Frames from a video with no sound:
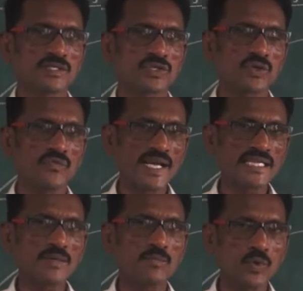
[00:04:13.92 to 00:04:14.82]
So
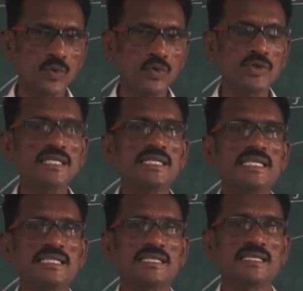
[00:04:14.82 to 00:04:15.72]
when the moon
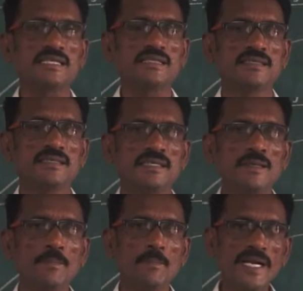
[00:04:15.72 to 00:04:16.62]
in the
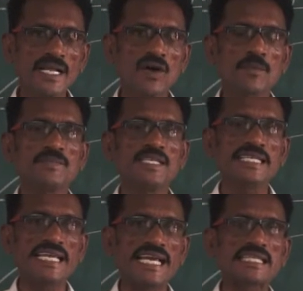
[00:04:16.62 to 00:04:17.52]
middle of
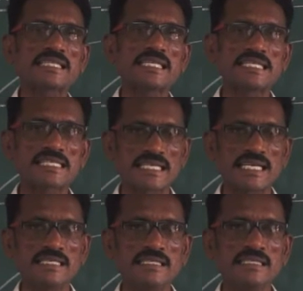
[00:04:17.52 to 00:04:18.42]
the earth and
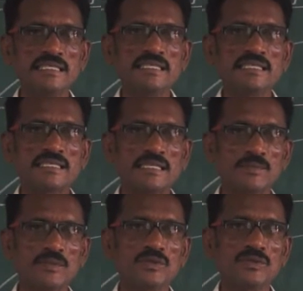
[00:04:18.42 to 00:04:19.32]
sun, the
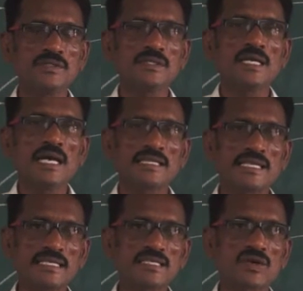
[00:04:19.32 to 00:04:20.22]
moon,
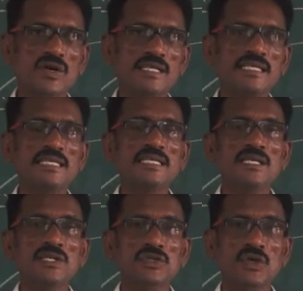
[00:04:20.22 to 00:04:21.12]
that is called the
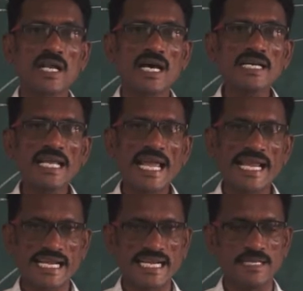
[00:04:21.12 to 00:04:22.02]
solar
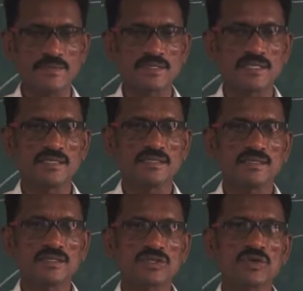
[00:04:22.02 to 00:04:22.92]
eclipse.
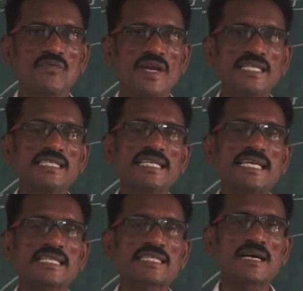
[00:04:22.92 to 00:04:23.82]
So when the
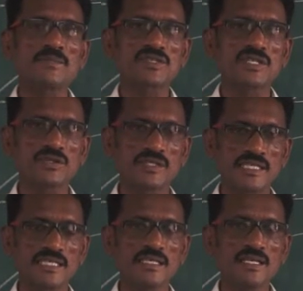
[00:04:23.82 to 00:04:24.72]
earth comes into
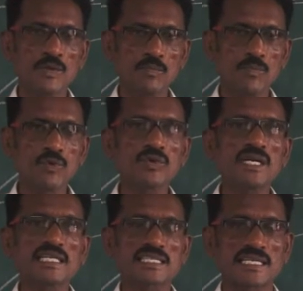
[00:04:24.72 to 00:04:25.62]
the moon
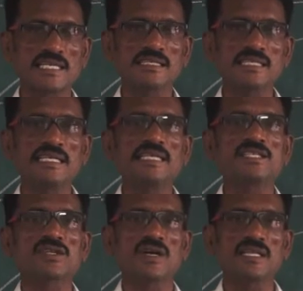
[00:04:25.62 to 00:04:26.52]
and sun, it
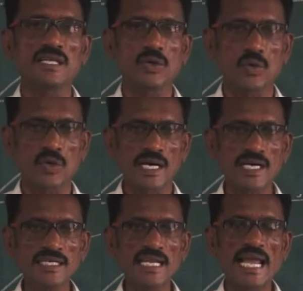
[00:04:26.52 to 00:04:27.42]
is called the
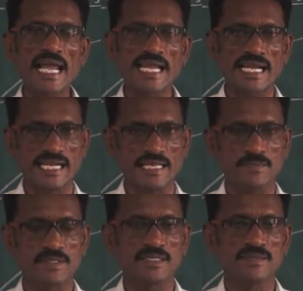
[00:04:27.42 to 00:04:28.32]
lunar
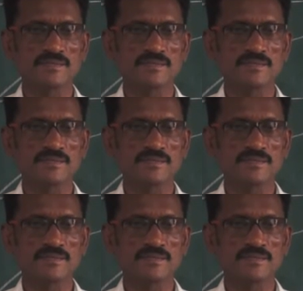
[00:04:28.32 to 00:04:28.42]
eclipse.